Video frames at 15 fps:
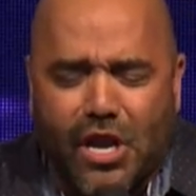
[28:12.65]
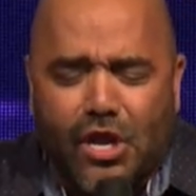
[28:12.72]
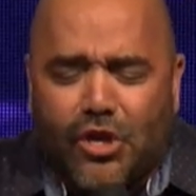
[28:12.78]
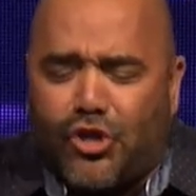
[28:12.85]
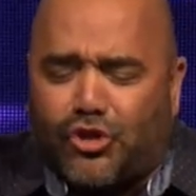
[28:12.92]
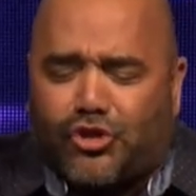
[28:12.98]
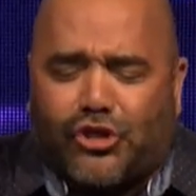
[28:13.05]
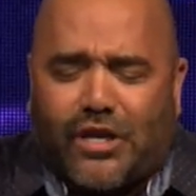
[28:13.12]

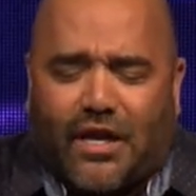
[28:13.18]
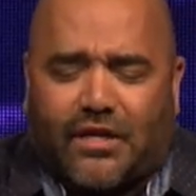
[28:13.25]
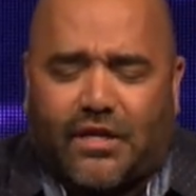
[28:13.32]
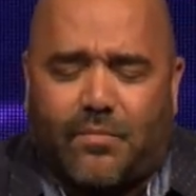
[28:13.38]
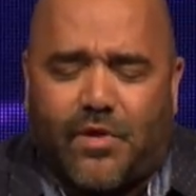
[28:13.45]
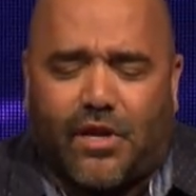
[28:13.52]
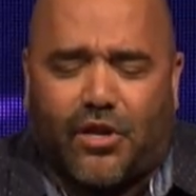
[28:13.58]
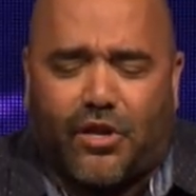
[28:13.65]
you shall not
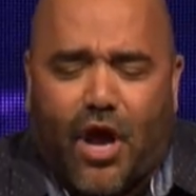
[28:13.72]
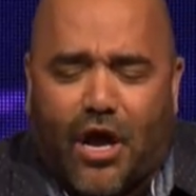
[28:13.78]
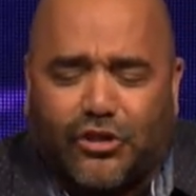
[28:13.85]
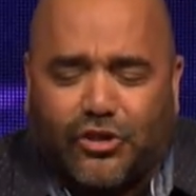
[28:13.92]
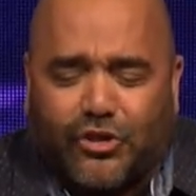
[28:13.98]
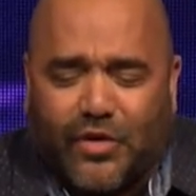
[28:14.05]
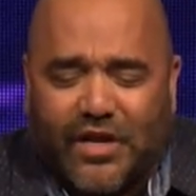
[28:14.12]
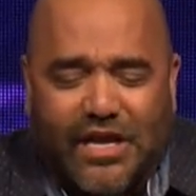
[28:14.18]
commit
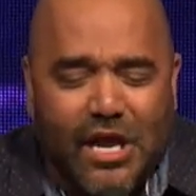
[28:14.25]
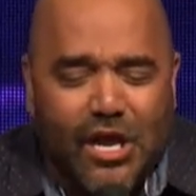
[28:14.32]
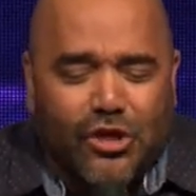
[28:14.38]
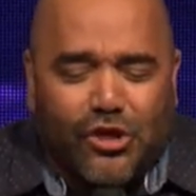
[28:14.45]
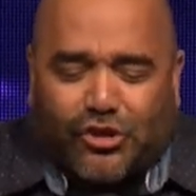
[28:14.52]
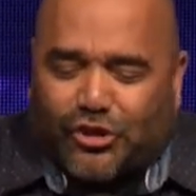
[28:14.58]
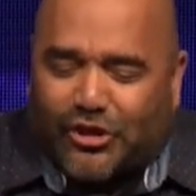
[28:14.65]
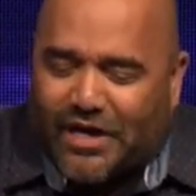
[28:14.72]
adultery,
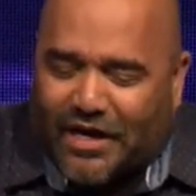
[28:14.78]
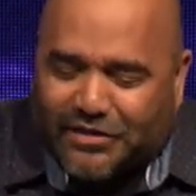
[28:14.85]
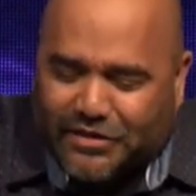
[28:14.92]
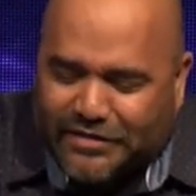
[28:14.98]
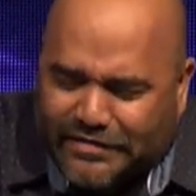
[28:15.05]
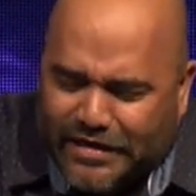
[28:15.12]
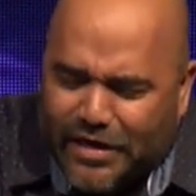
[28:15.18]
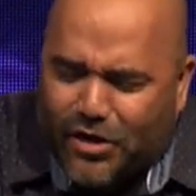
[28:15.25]
you shall not
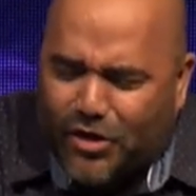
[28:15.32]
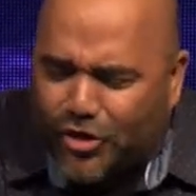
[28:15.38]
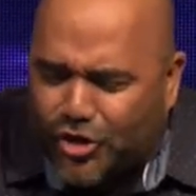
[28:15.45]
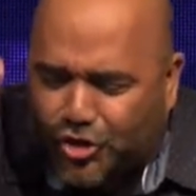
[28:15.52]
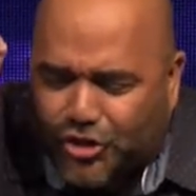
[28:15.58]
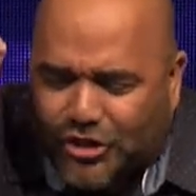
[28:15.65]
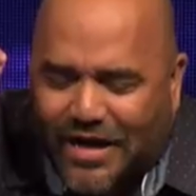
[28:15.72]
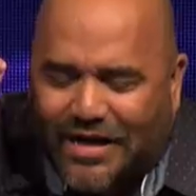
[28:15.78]
steal, you
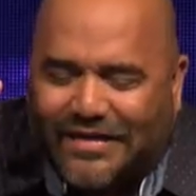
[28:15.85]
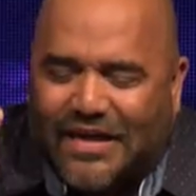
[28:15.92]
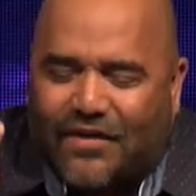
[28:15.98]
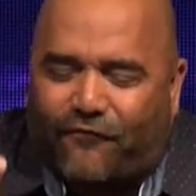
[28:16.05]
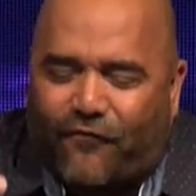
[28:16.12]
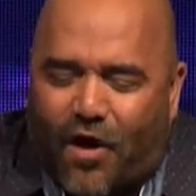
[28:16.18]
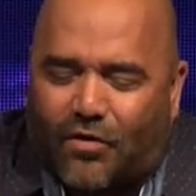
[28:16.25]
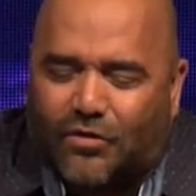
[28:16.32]
shall not give
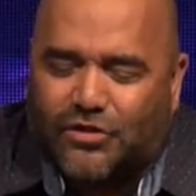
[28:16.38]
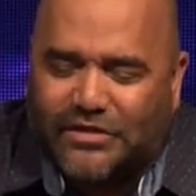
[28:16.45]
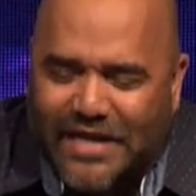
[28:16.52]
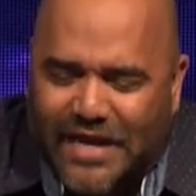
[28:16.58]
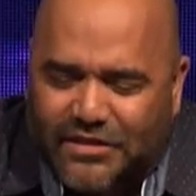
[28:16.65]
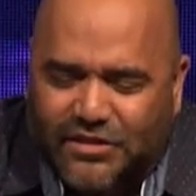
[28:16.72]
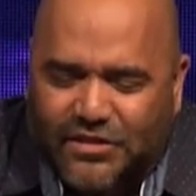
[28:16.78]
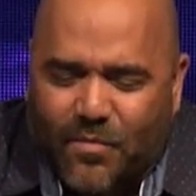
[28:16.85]
false
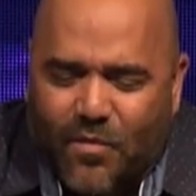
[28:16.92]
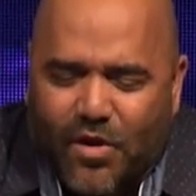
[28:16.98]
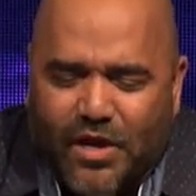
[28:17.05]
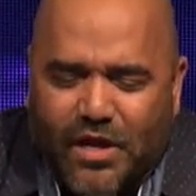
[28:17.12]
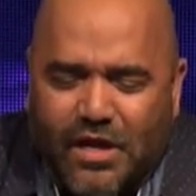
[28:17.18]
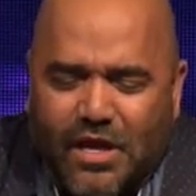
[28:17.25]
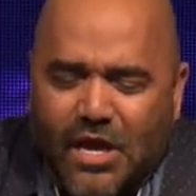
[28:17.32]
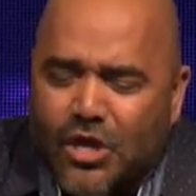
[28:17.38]

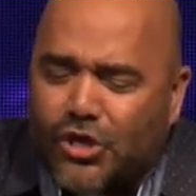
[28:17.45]
testimony,